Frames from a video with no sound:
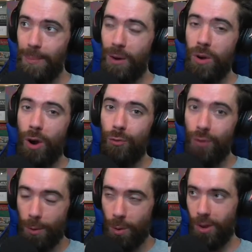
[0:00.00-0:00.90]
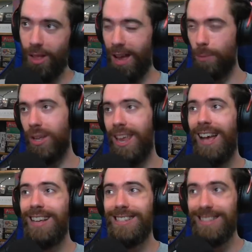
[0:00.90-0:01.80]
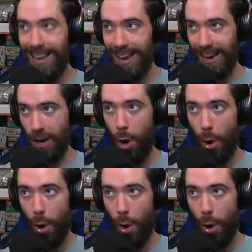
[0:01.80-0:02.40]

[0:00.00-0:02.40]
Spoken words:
and we are very reliably seeing